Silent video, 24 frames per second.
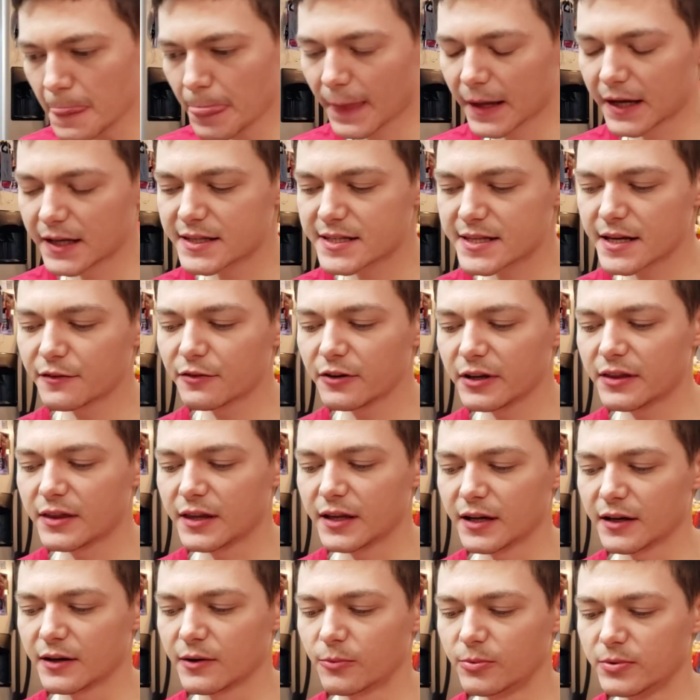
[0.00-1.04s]
it's
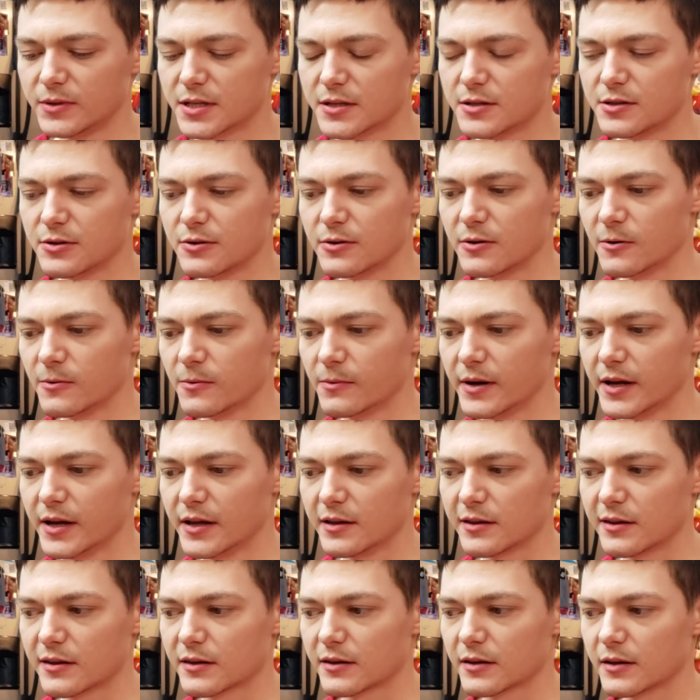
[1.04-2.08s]
everything to do
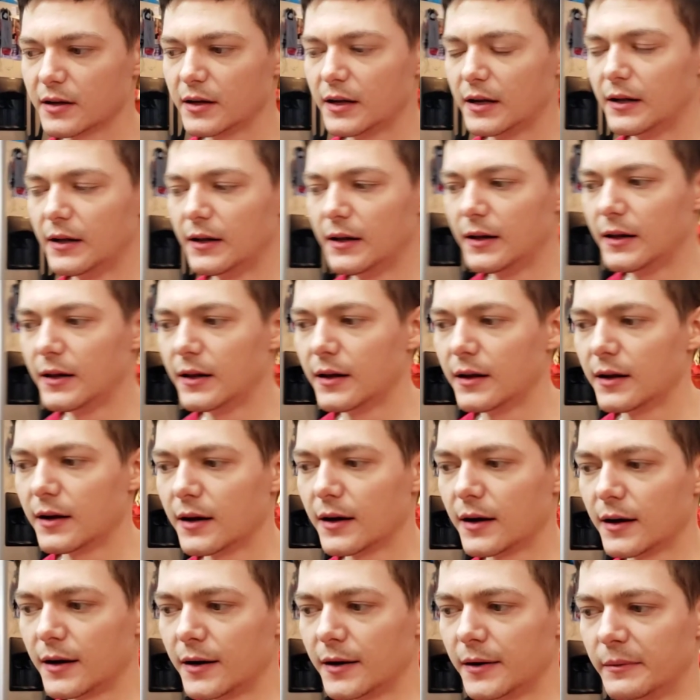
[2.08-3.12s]
with
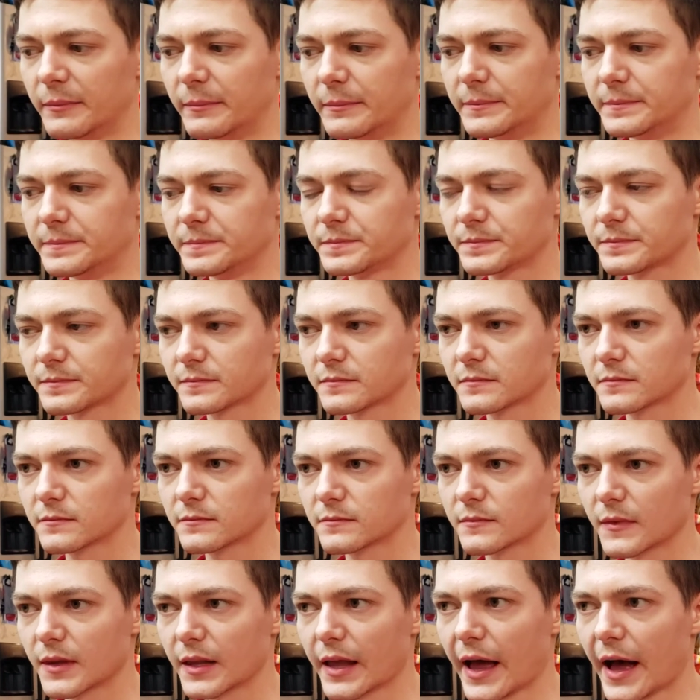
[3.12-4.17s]

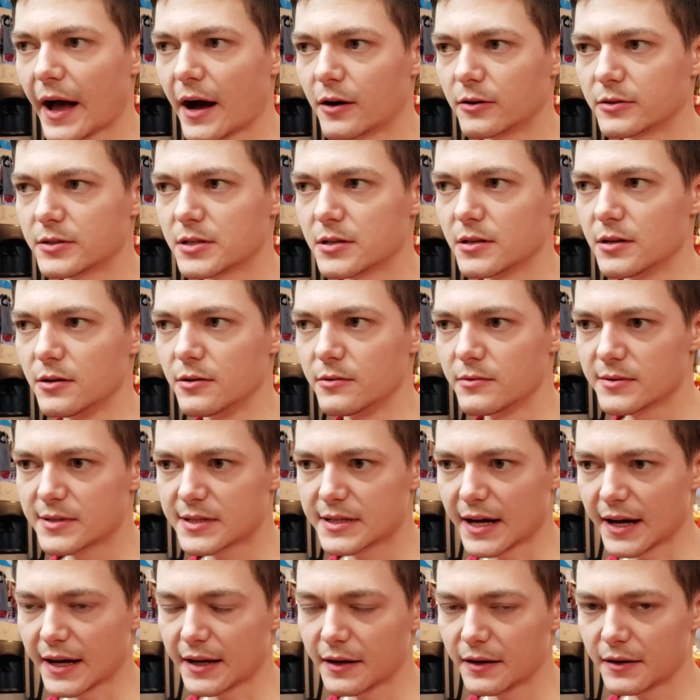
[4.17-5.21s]
how to use
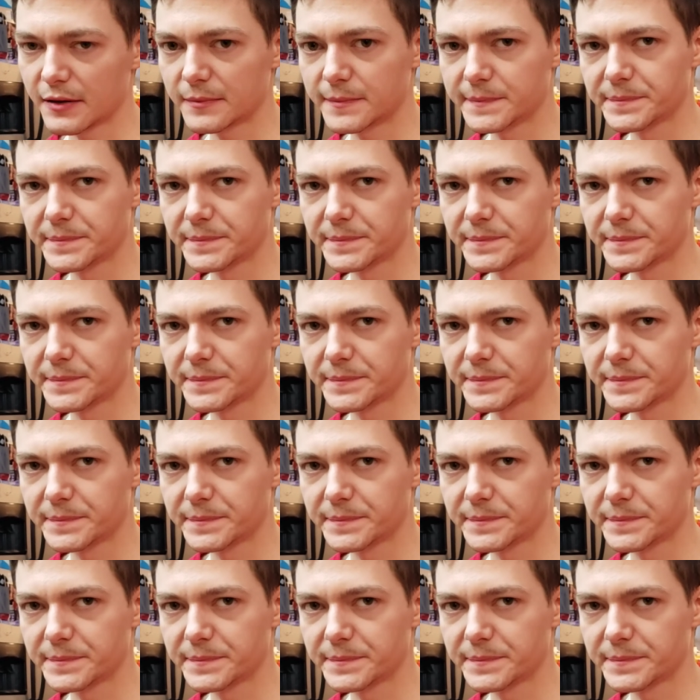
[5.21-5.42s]
data.